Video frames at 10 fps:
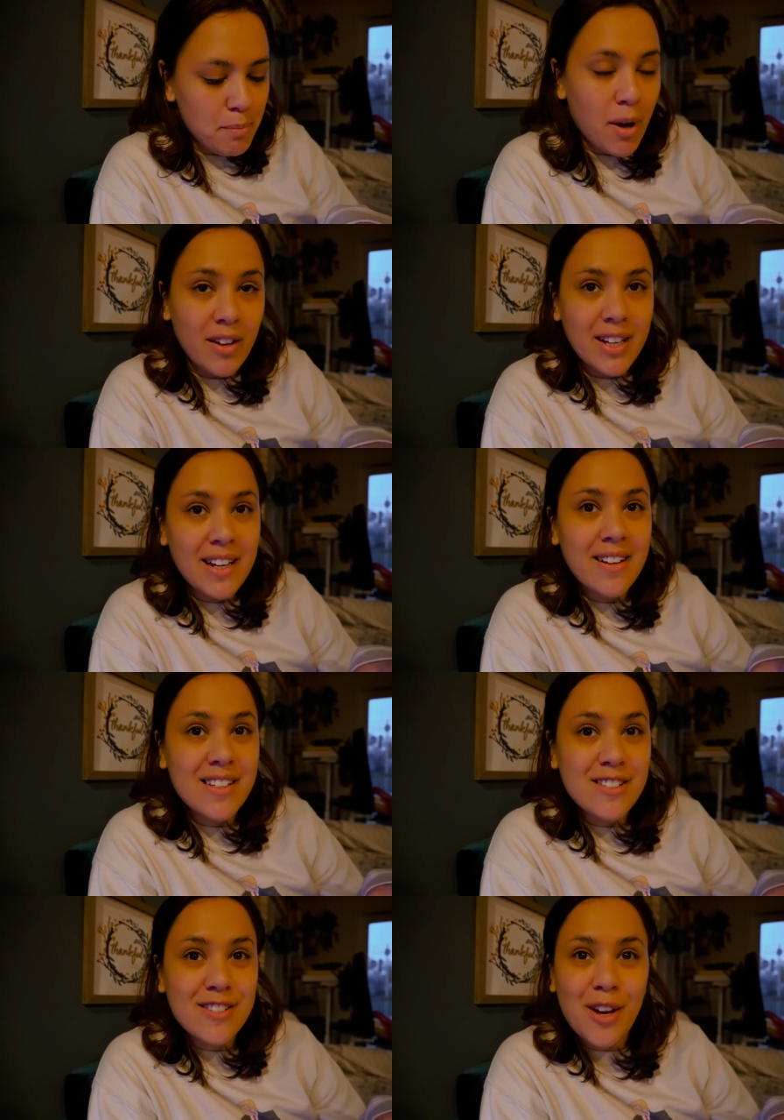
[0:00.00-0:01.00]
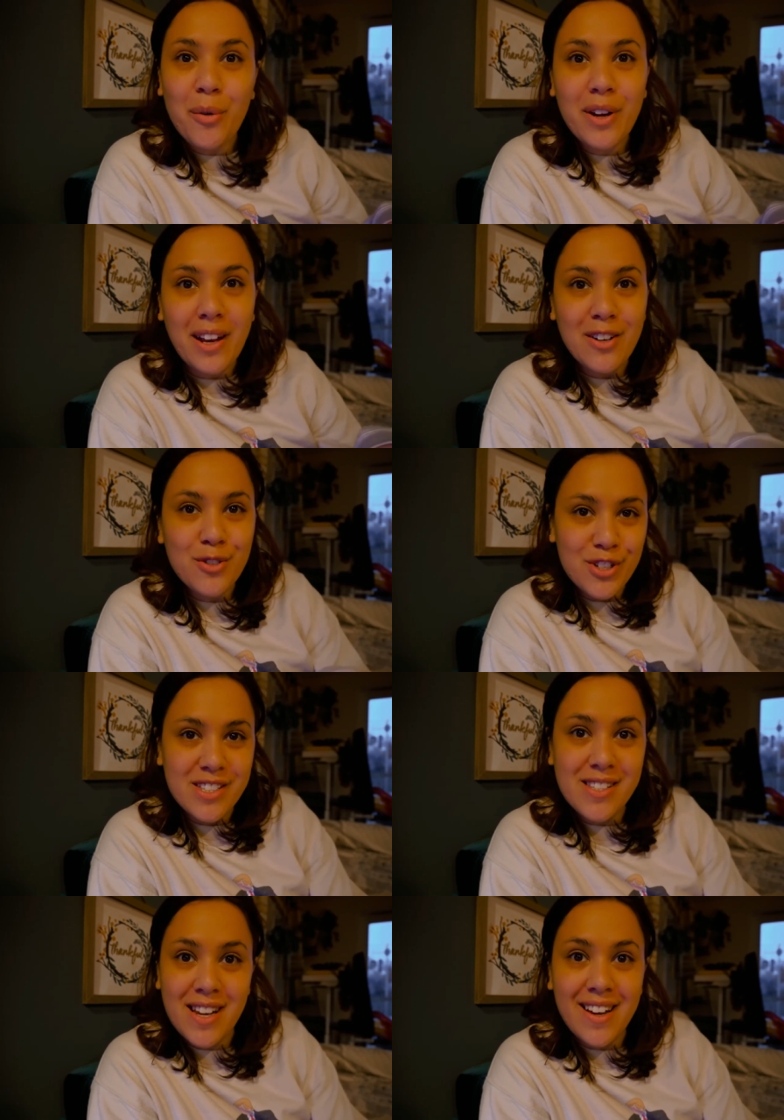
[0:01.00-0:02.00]
Molly, is so
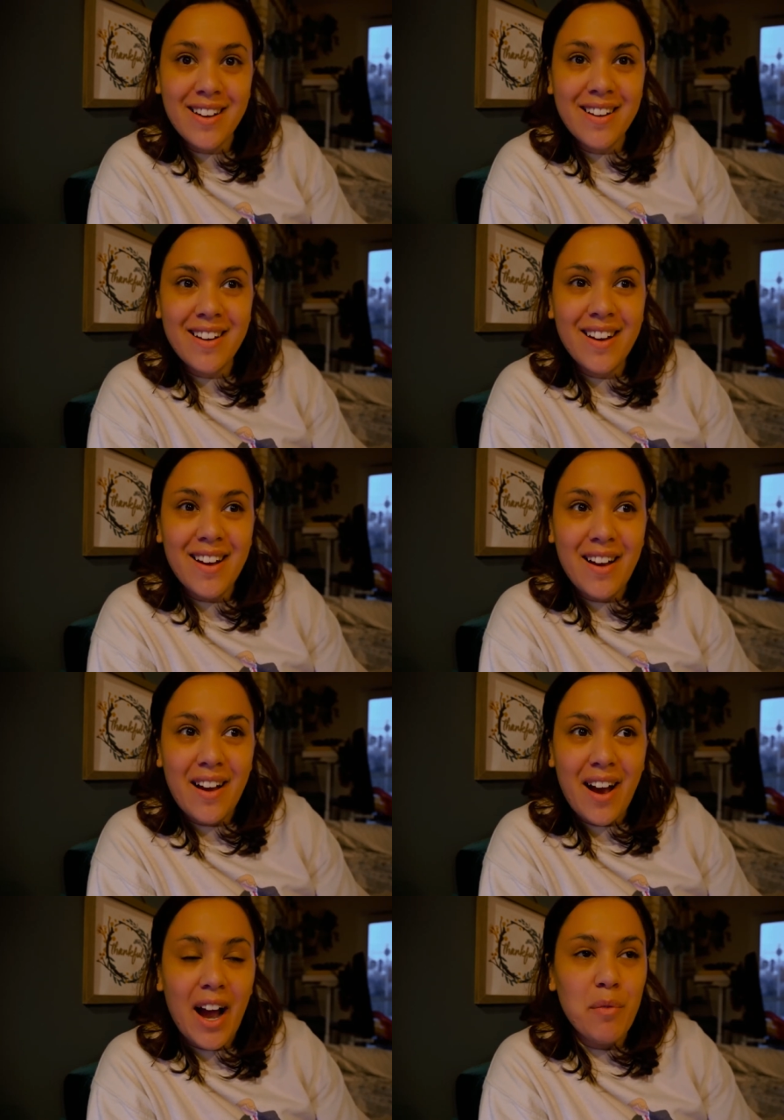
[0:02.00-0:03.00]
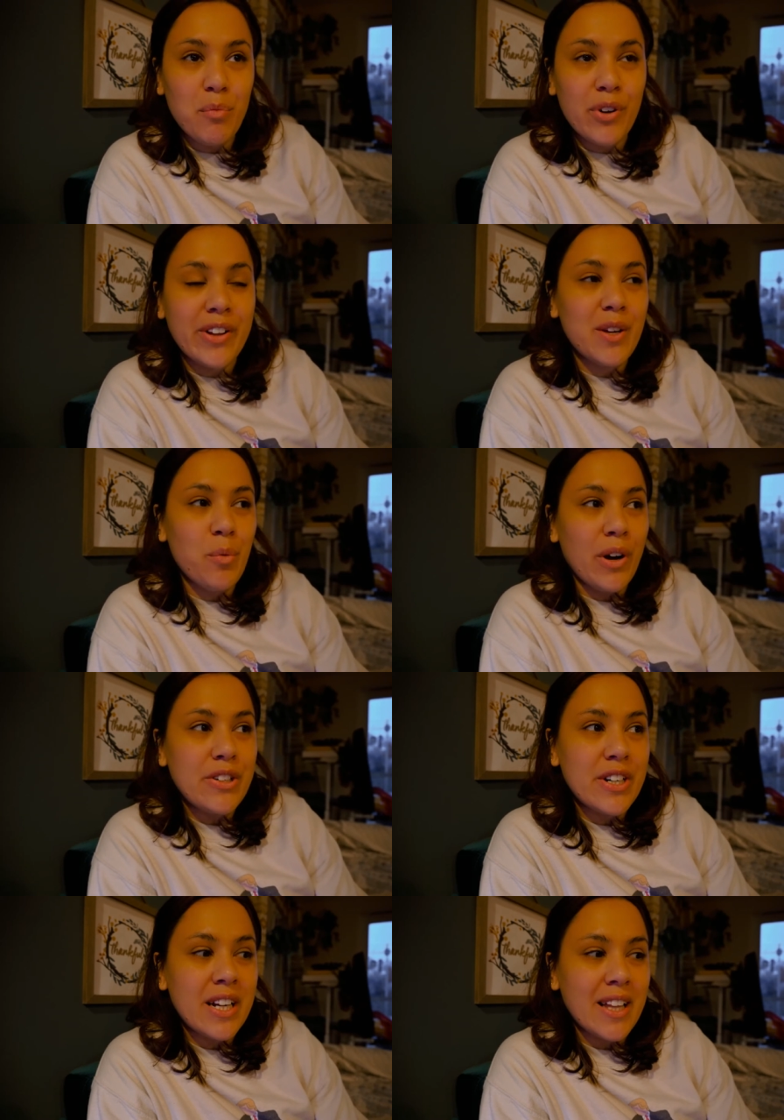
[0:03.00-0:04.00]
interesting. I'm really
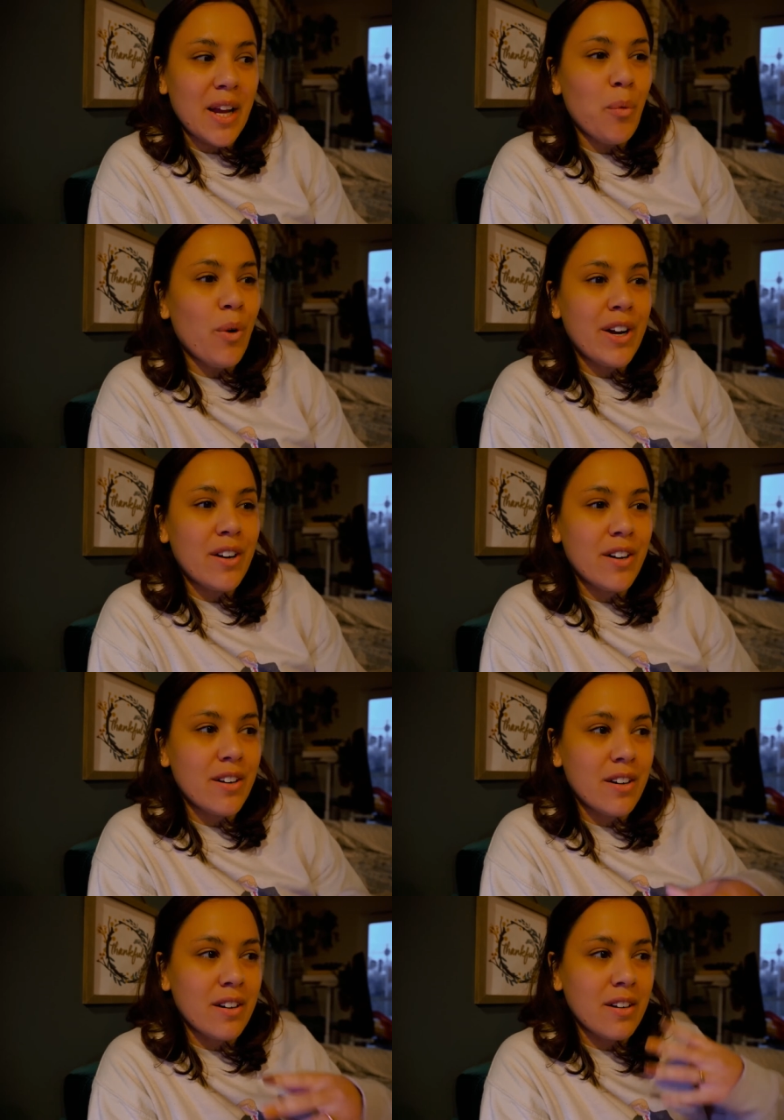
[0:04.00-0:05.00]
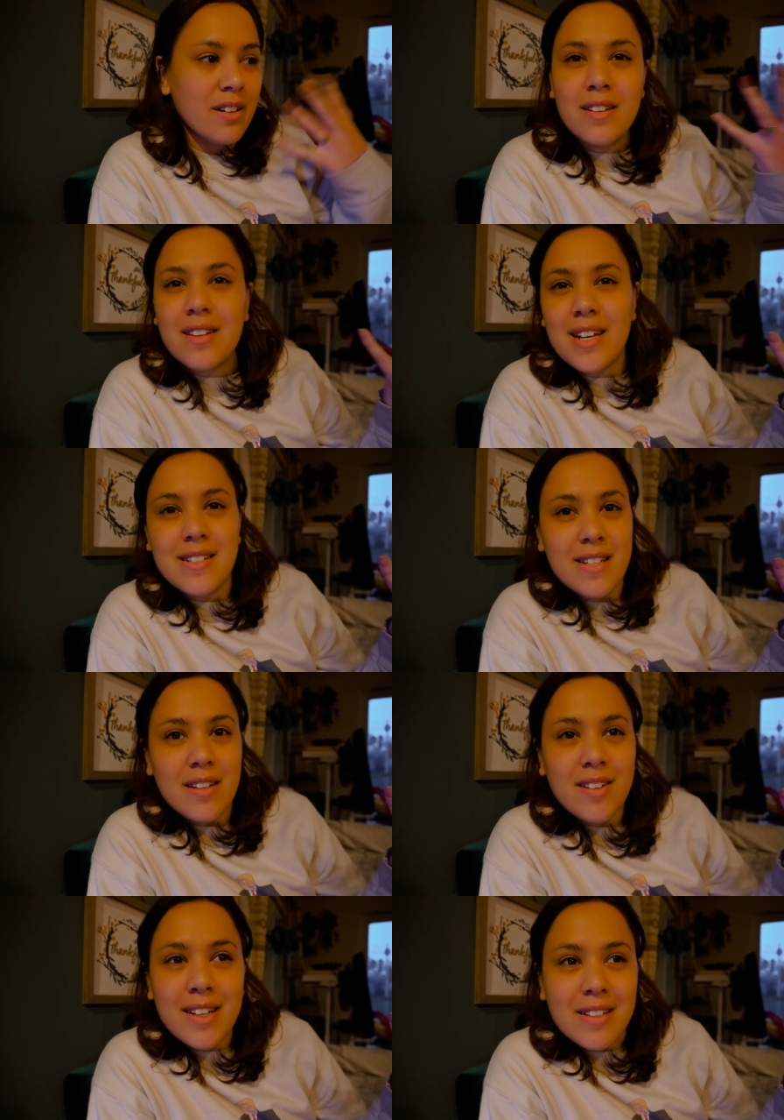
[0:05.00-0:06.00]
wondering like what her like
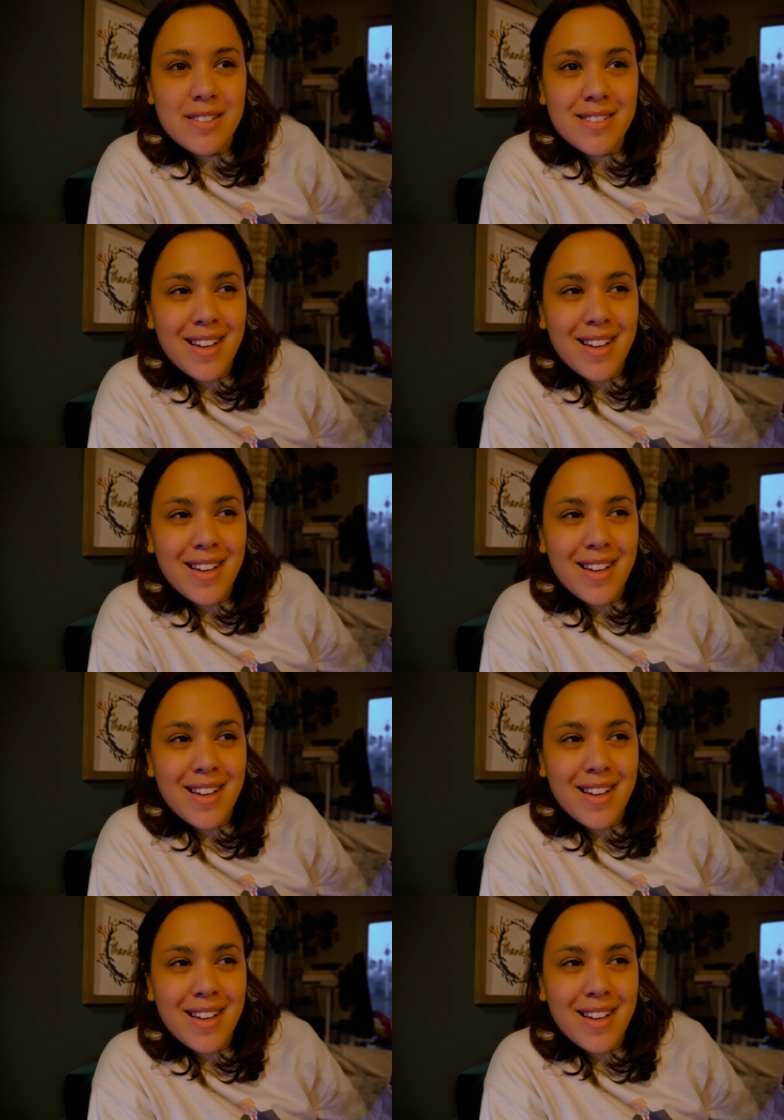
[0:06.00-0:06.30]
deal is.